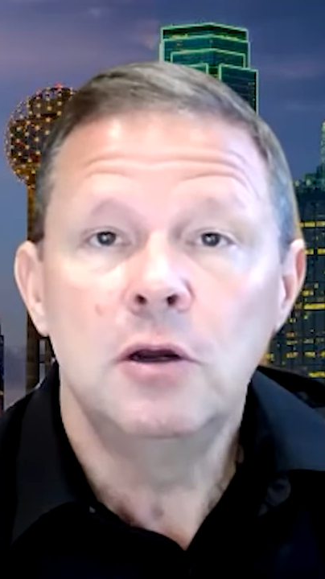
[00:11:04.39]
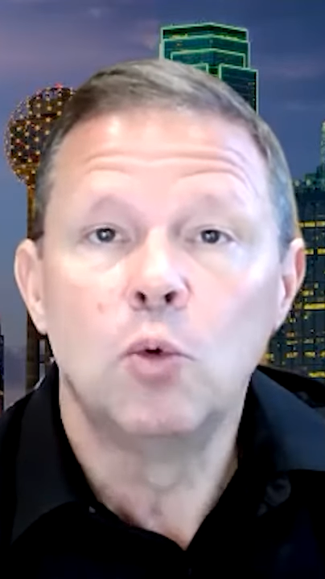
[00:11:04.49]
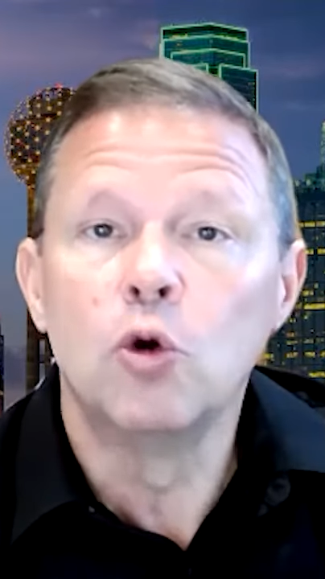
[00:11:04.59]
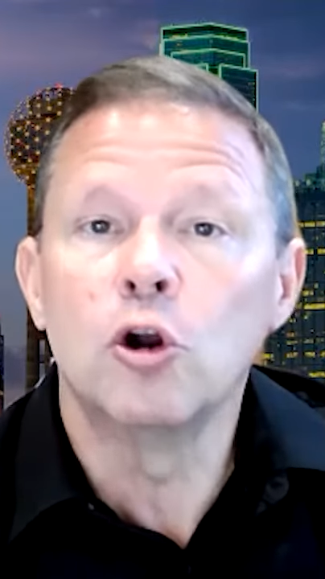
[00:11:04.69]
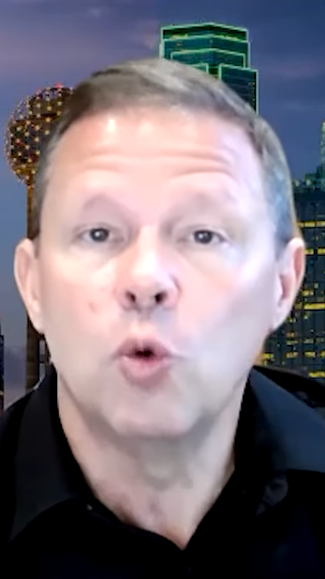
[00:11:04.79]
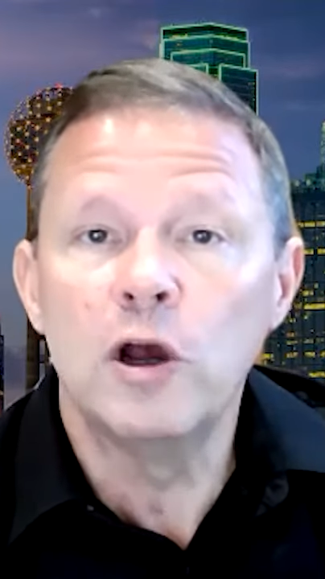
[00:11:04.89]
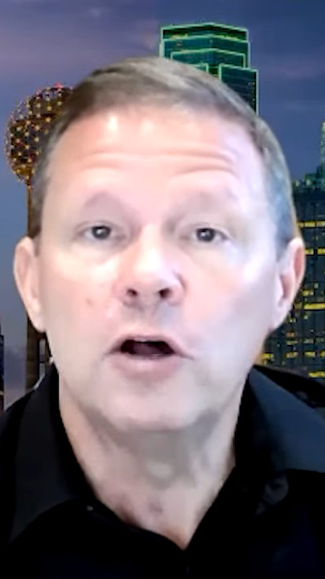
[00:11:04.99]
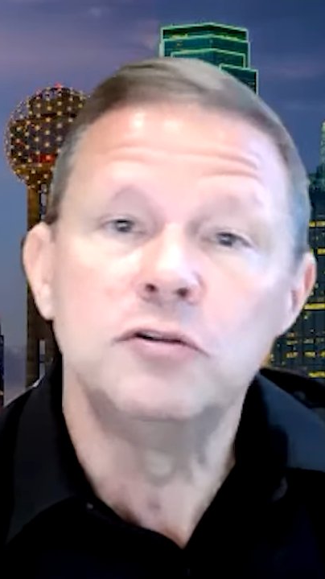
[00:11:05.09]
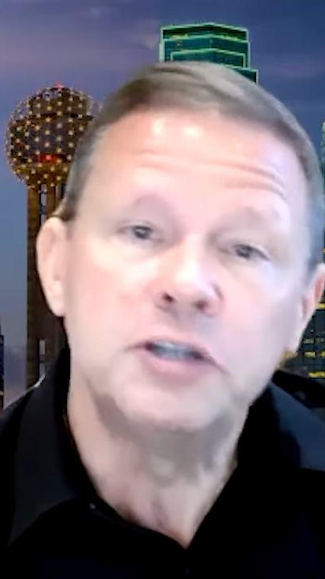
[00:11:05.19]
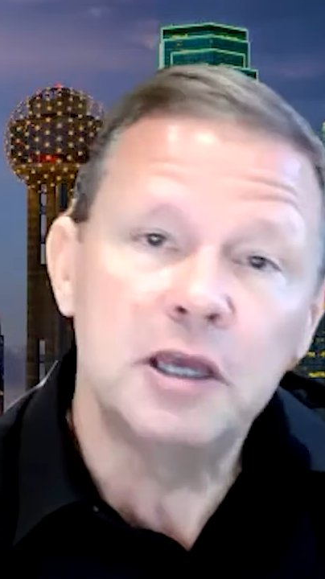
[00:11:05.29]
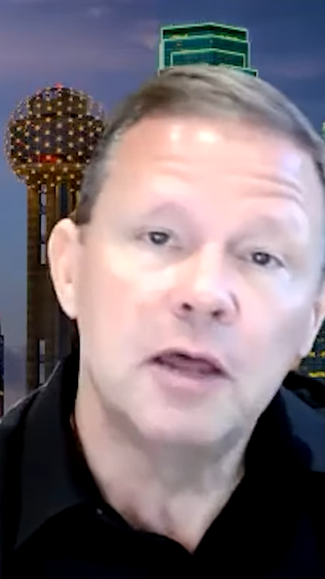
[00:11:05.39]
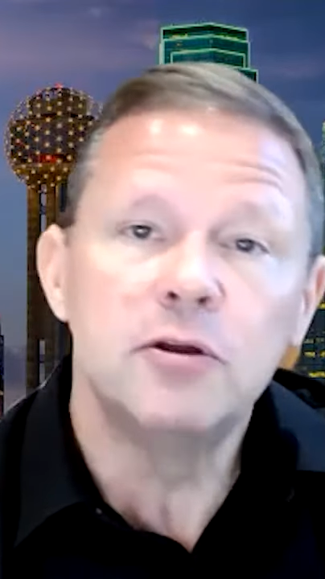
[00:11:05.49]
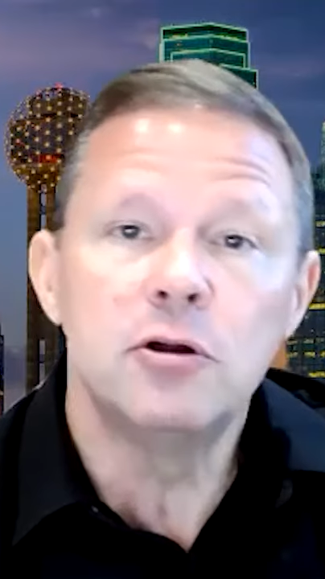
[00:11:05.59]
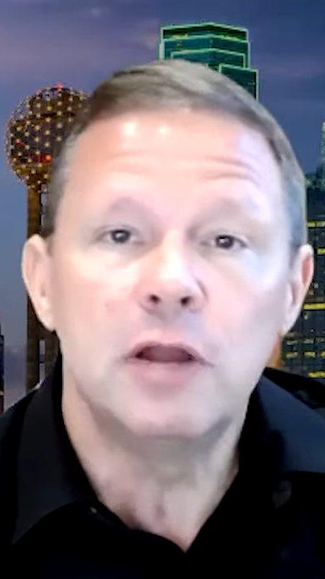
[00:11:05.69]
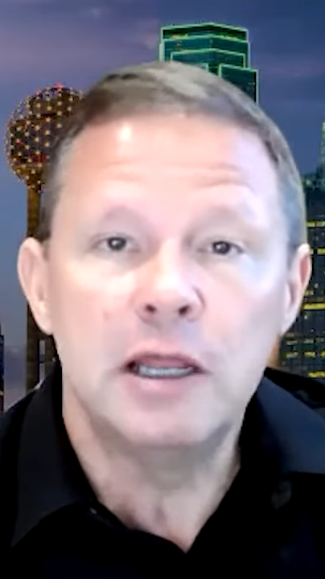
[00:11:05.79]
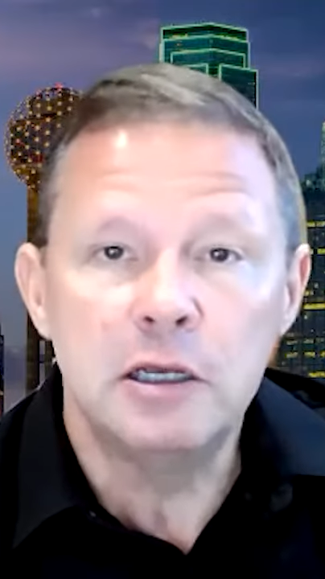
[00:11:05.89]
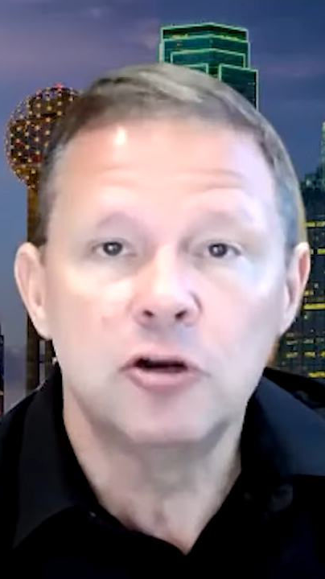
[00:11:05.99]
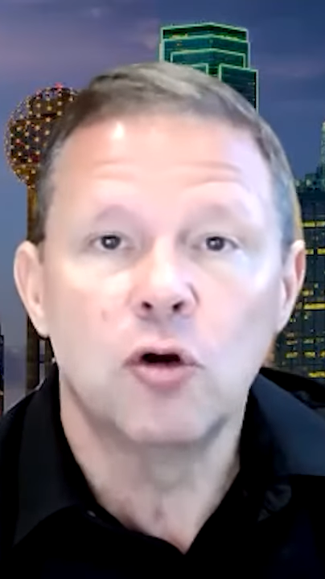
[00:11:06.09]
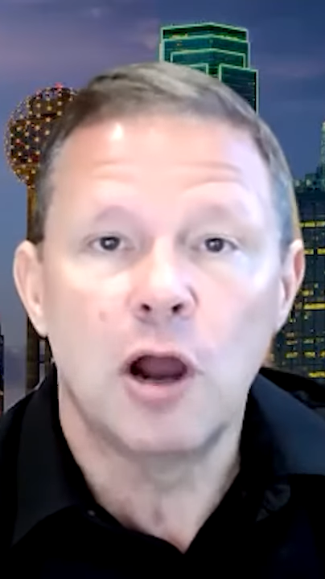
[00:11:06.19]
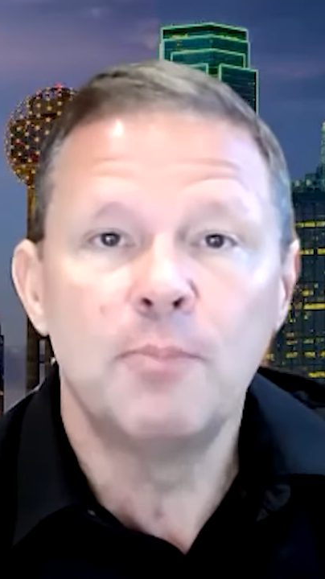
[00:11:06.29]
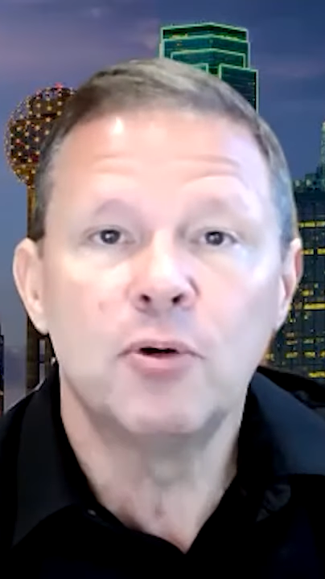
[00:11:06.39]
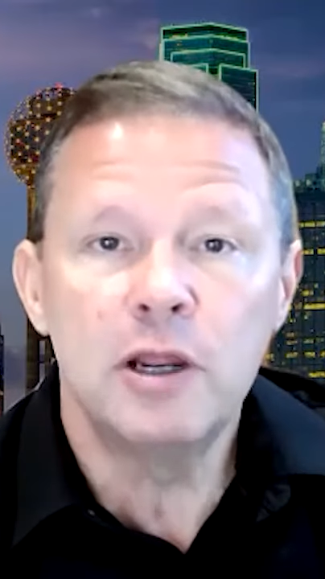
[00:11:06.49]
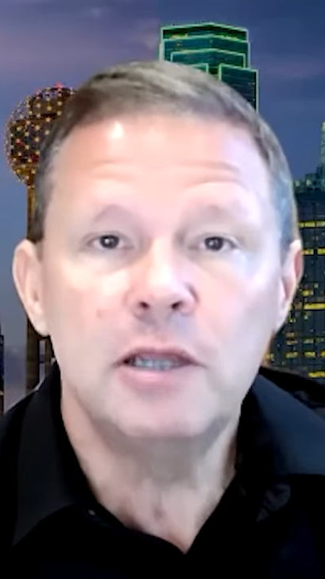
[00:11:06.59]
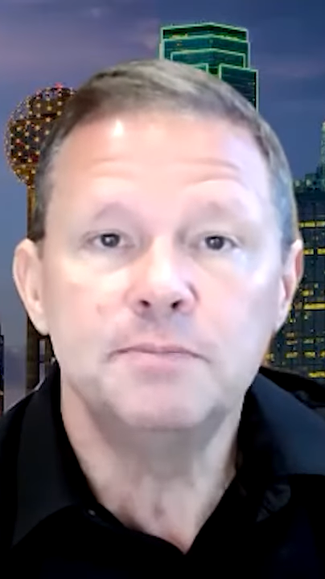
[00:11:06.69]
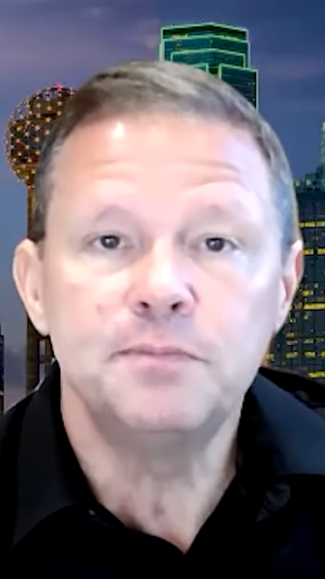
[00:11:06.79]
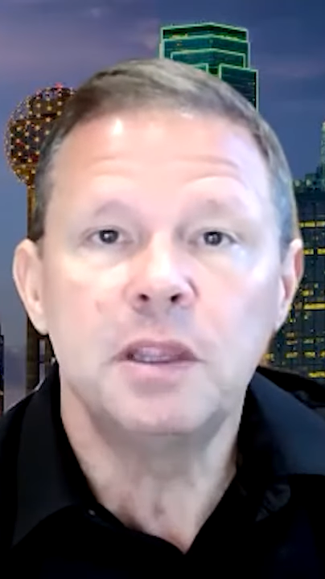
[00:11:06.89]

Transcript: work well together and interoperate,